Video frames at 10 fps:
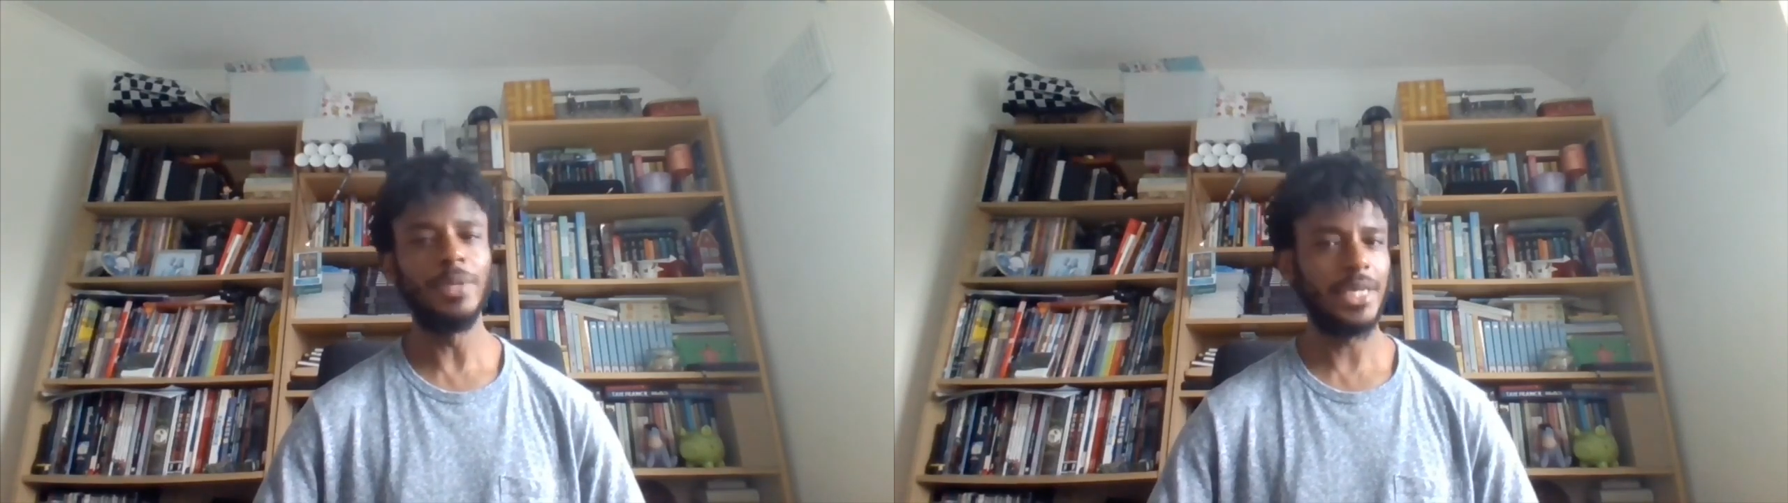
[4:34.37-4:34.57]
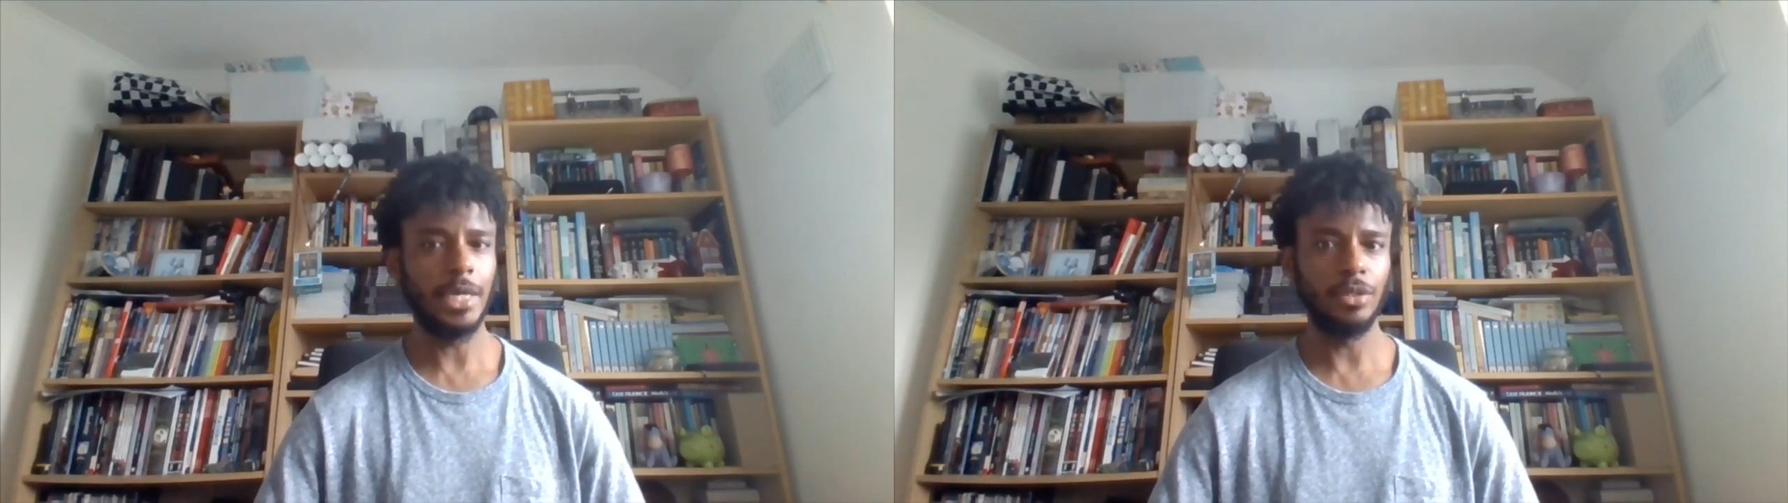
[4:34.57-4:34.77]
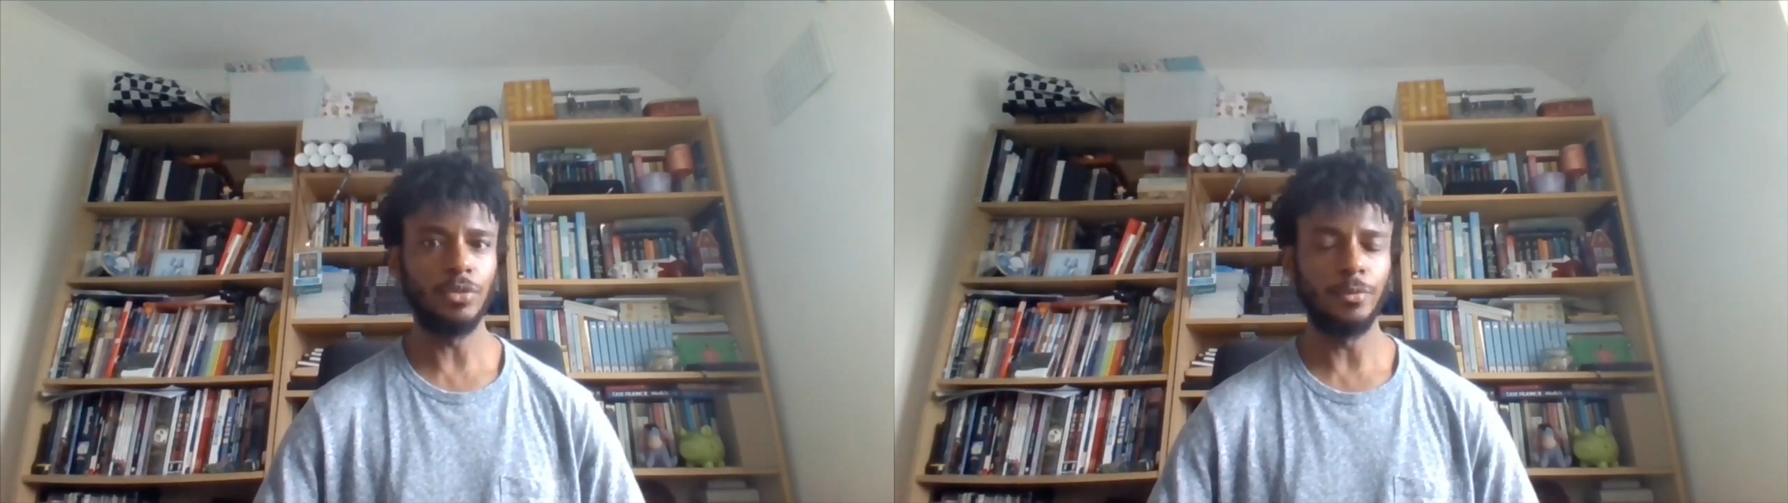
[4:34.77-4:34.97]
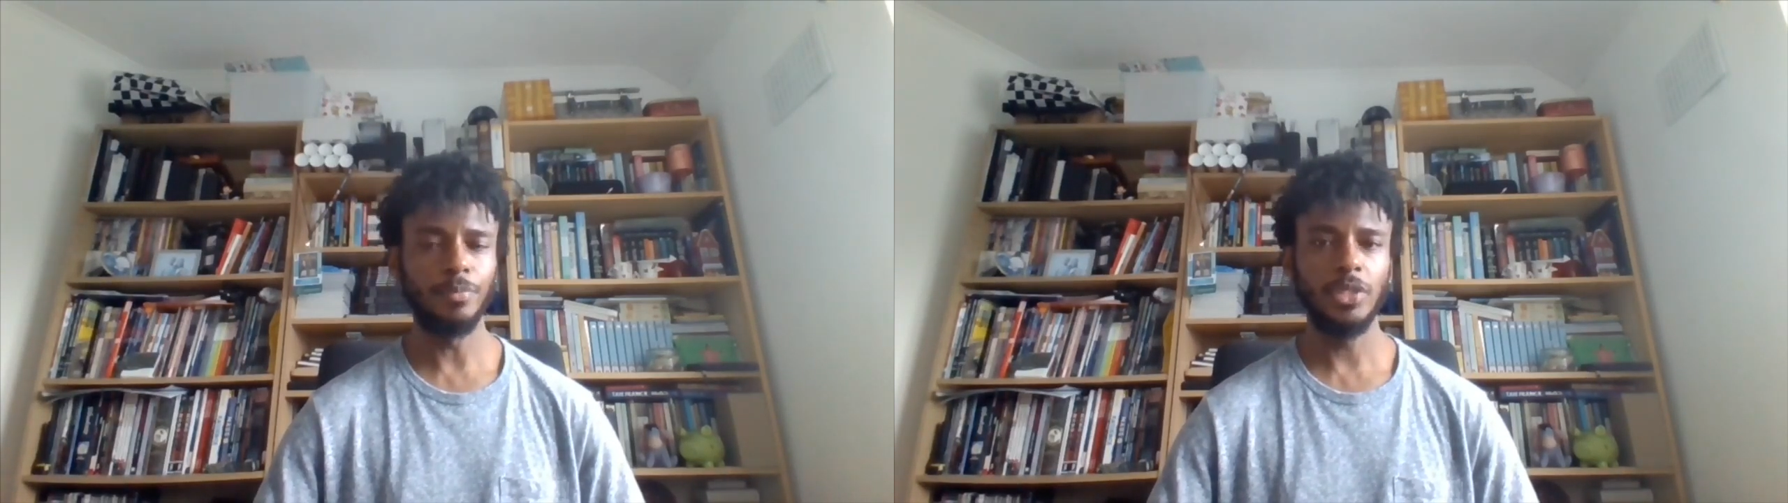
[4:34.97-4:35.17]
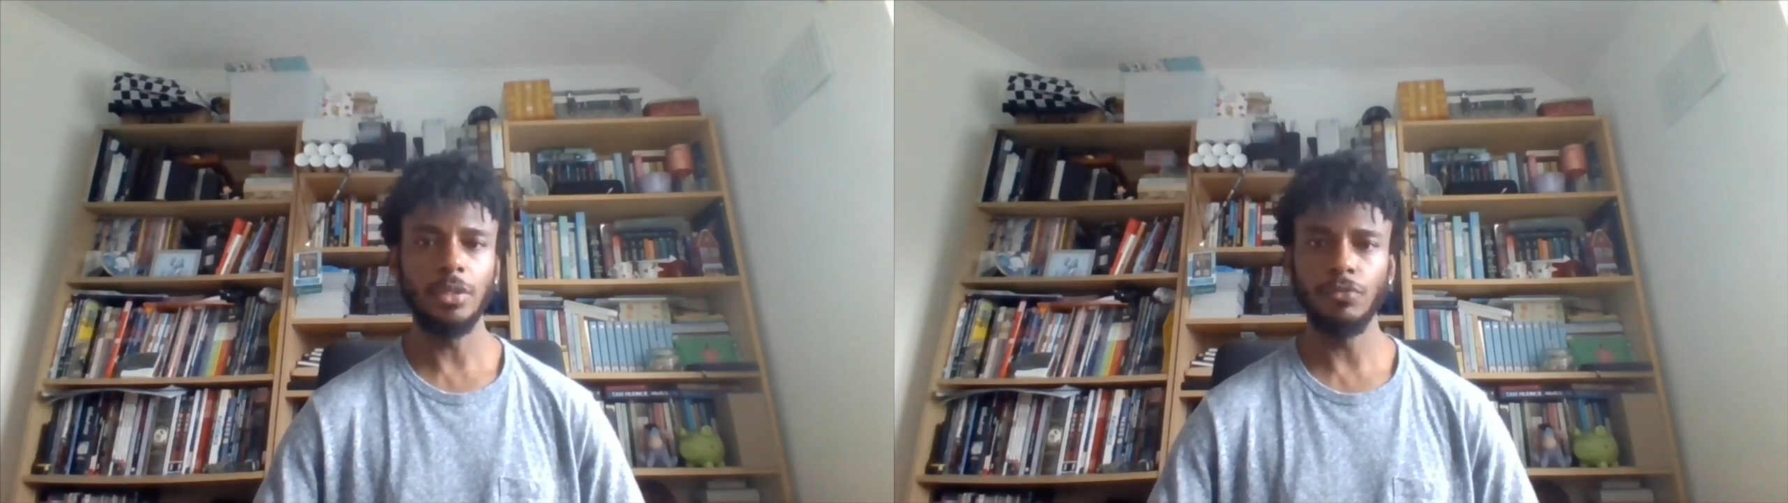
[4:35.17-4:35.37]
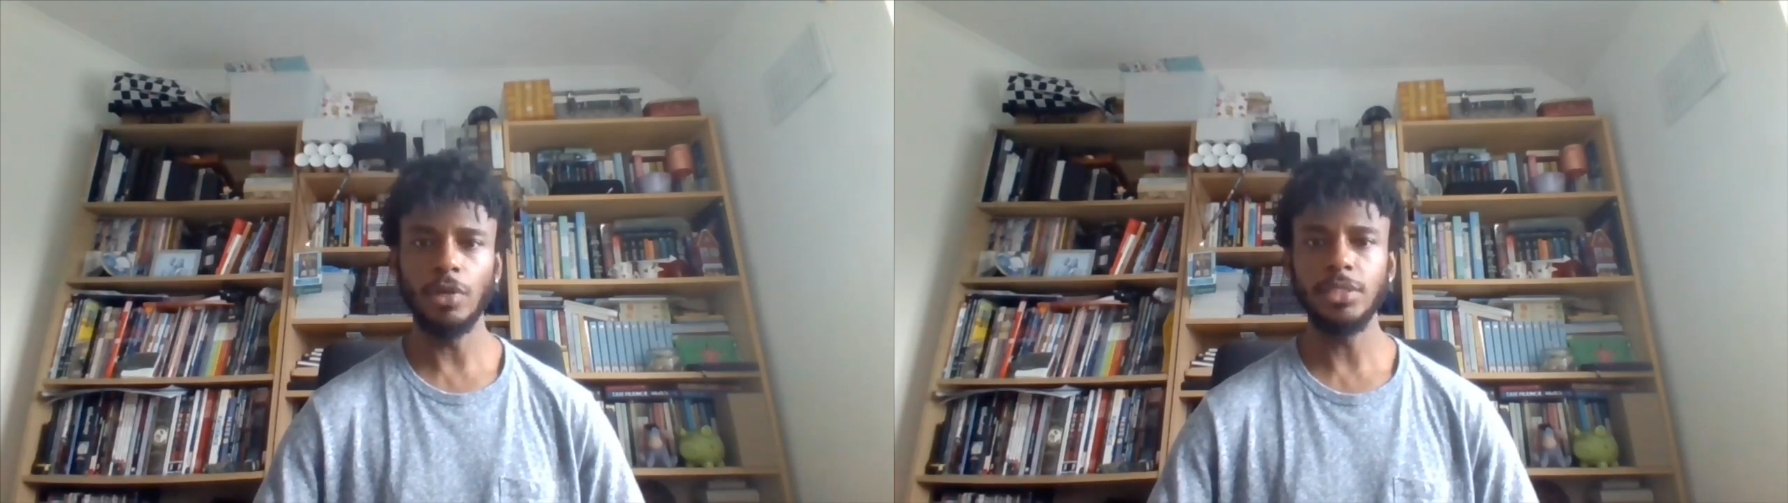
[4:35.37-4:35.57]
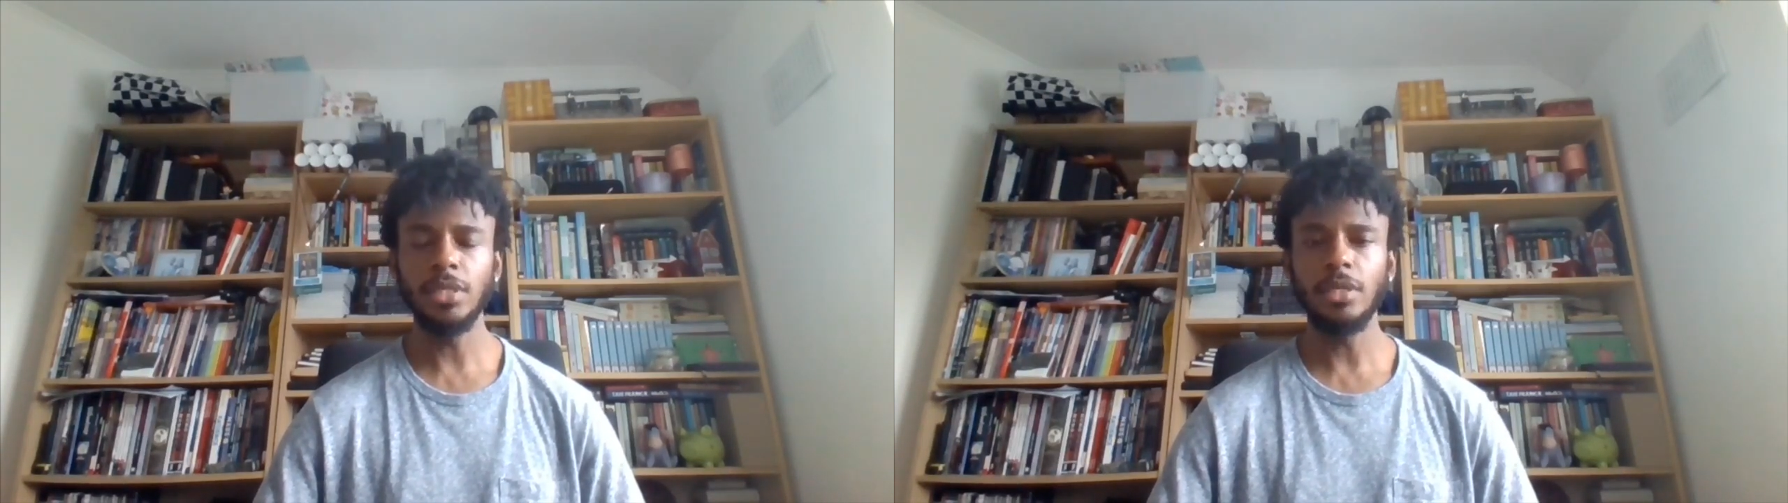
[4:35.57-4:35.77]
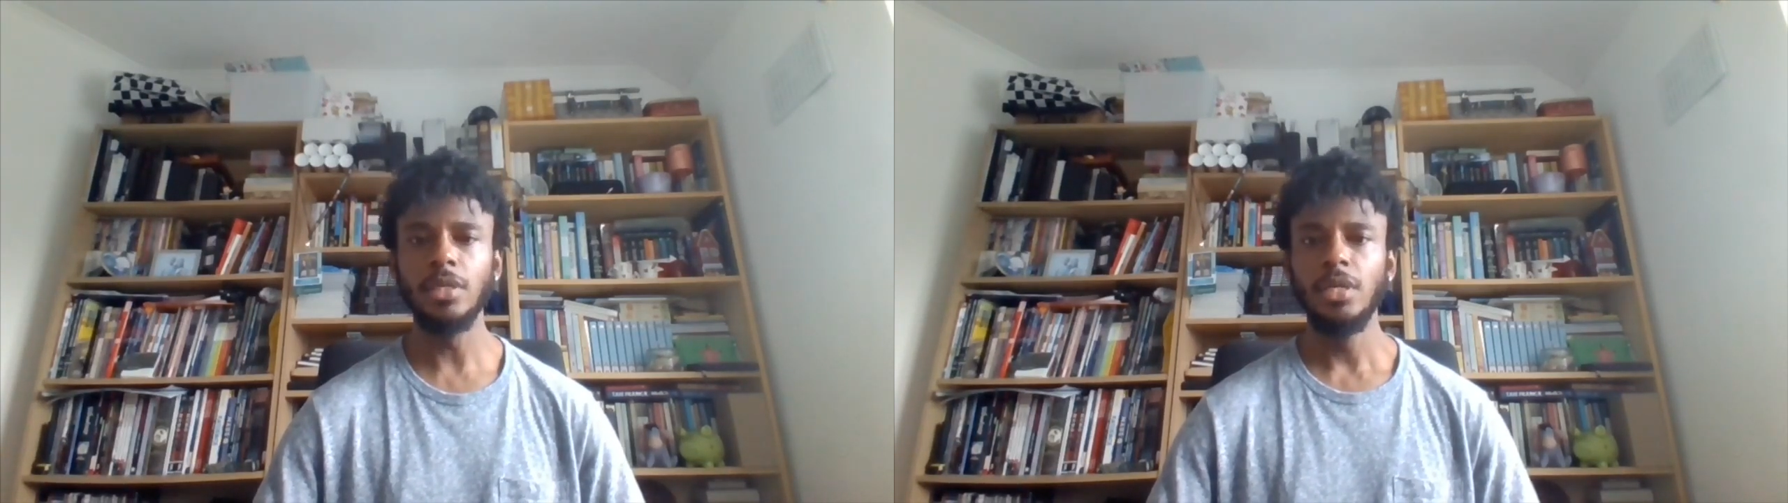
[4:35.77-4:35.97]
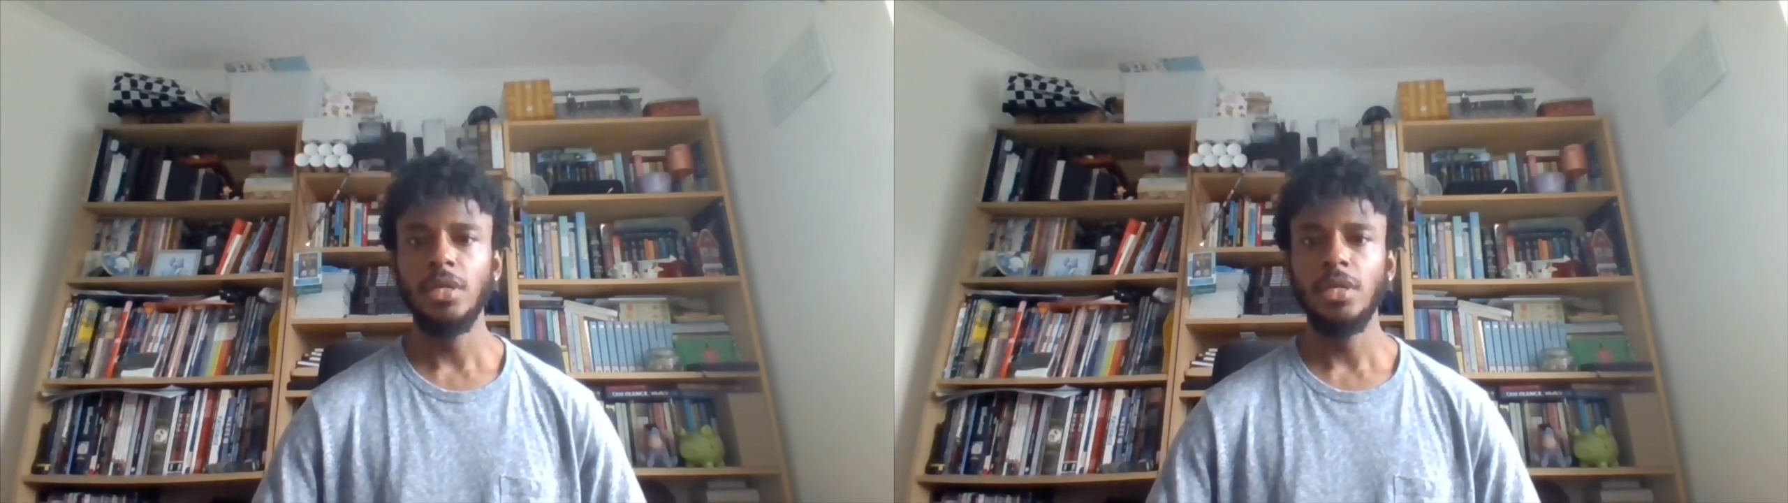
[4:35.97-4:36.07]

mechanical than writing.